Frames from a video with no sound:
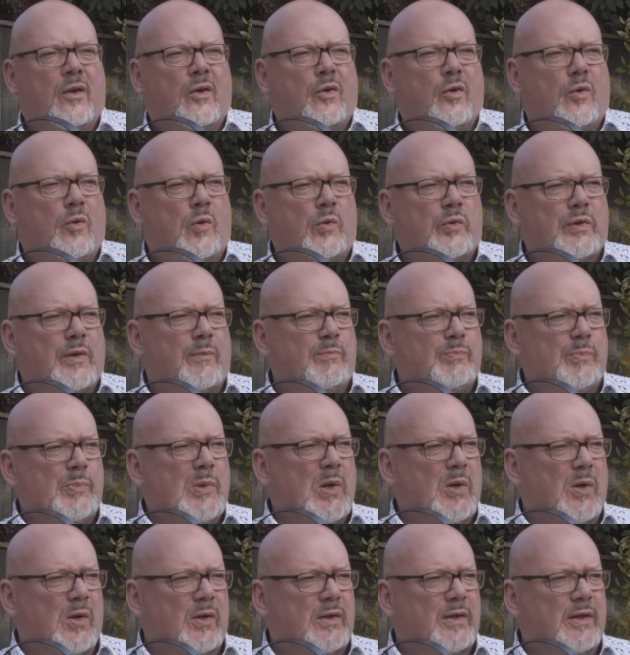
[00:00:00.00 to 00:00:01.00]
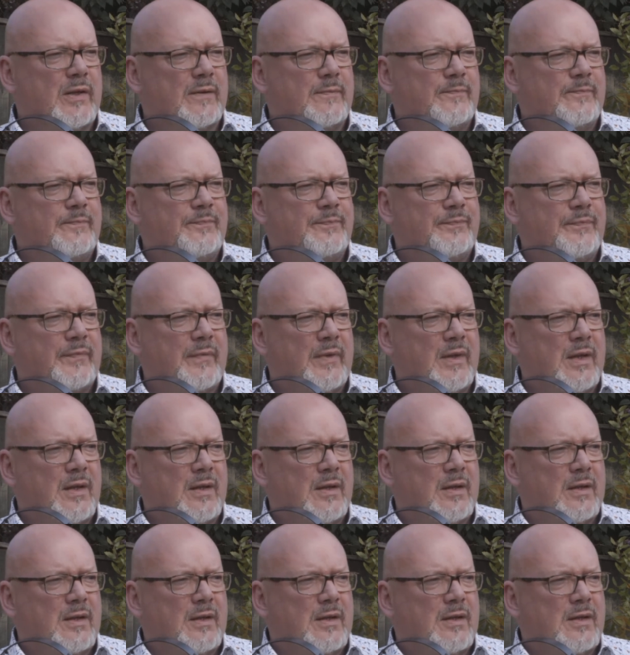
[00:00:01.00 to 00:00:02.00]
or a book,
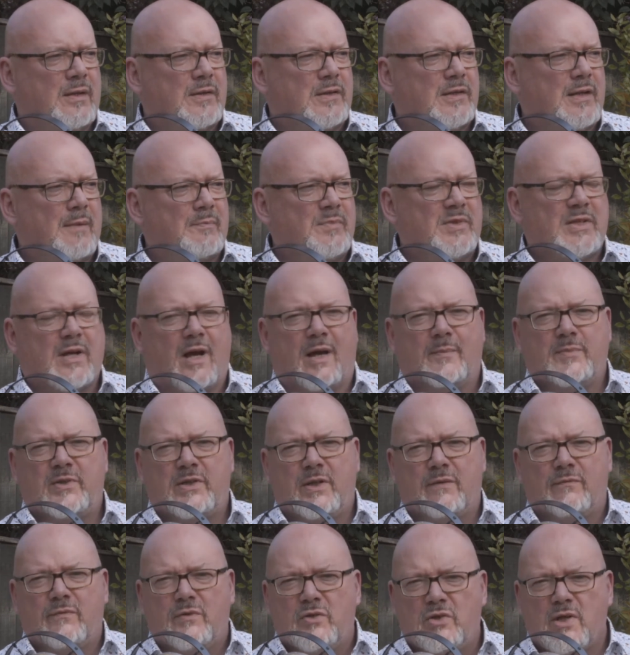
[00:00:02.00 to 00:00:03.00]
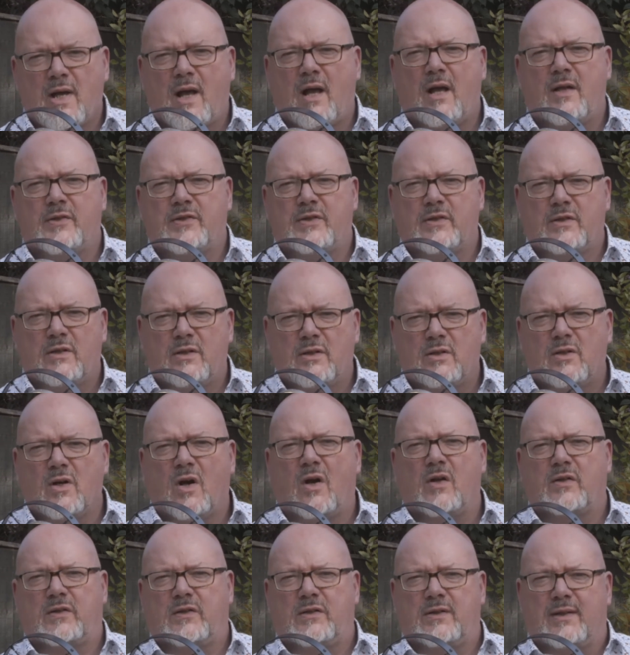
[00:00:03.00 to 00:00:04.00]
sometimes you've just
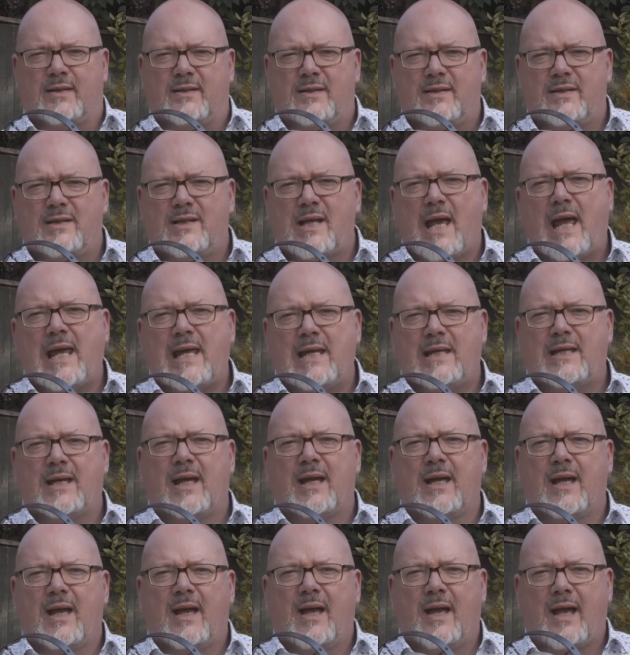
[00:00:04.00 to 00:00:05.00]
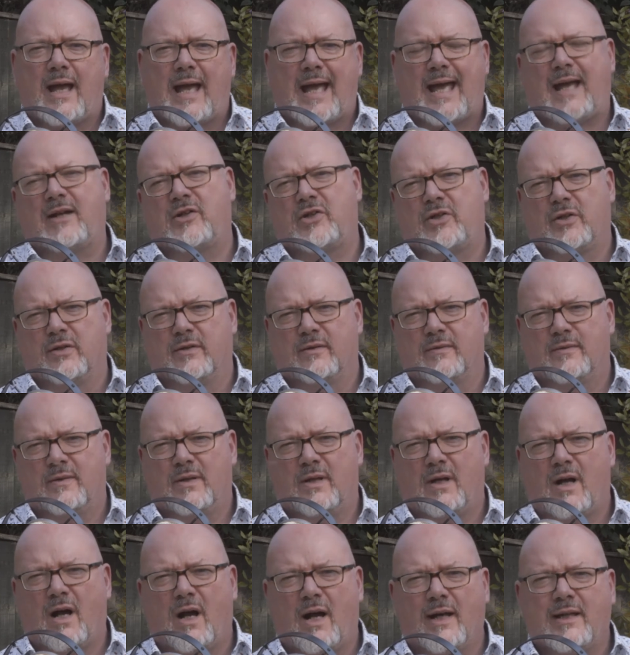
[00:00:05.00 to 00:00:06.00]
got to take action.
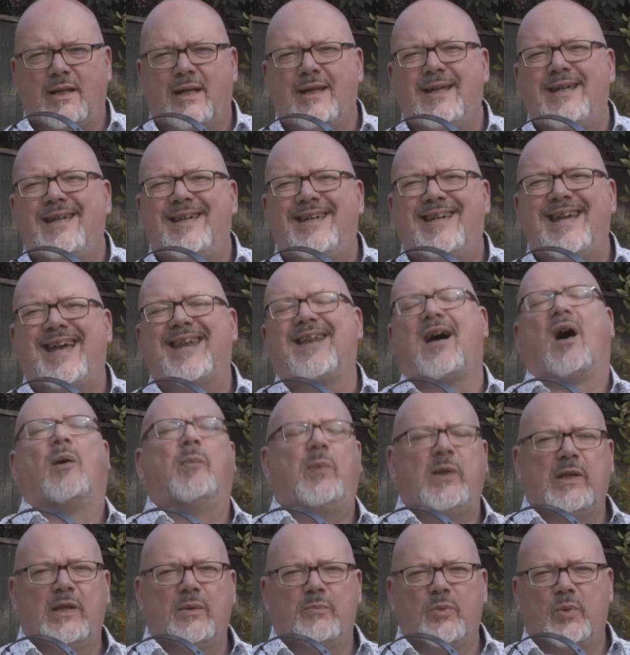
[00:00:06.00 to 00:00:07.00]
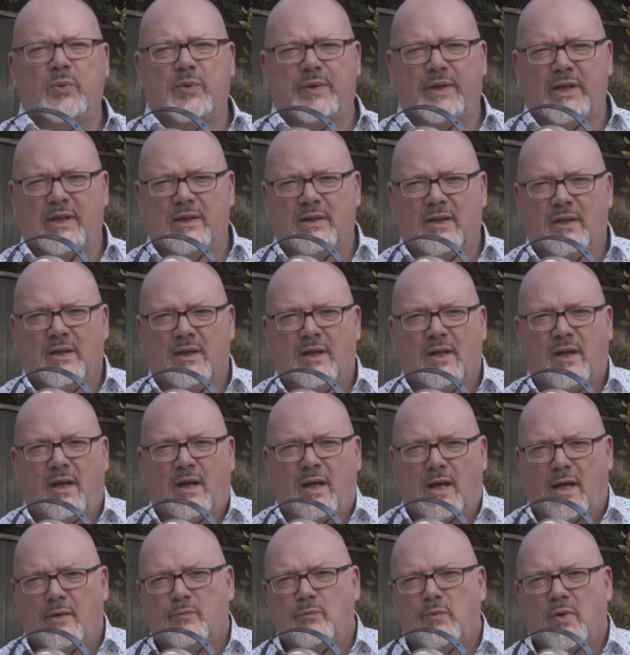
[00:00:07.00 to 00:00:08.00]
I can get up in the morning
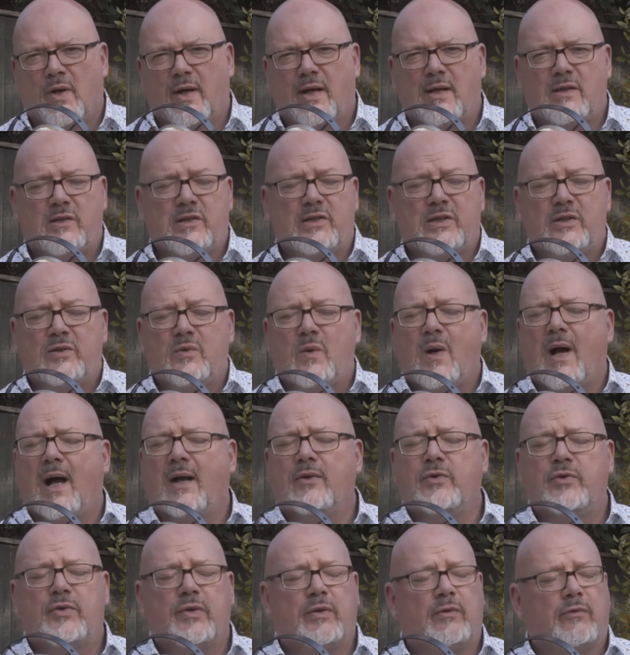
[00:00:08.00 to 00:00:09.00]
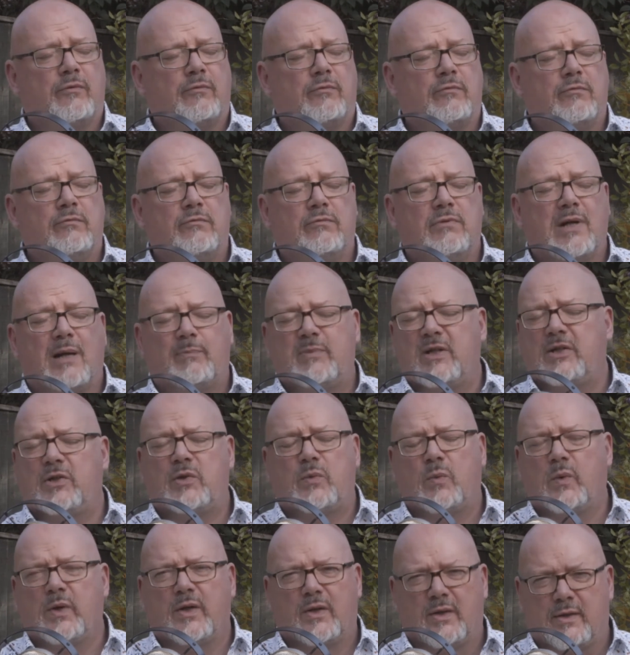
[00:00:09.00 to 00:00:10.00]
and write 200 rubbish
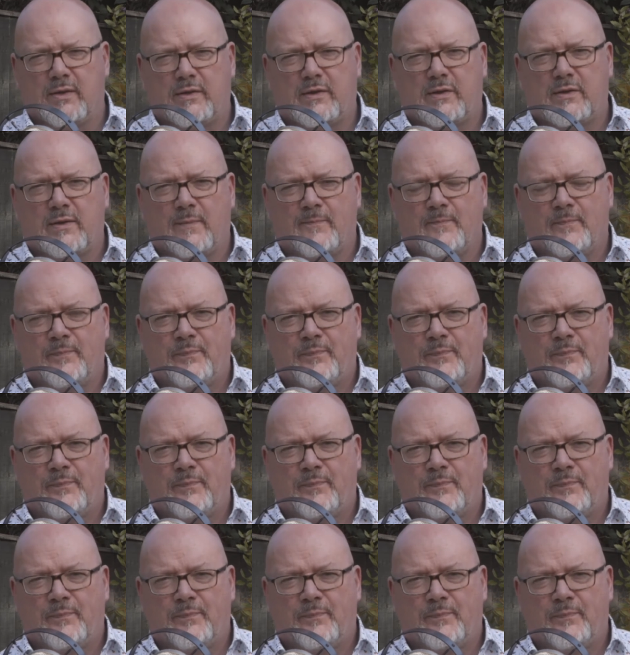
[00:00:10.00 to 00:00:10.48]
words,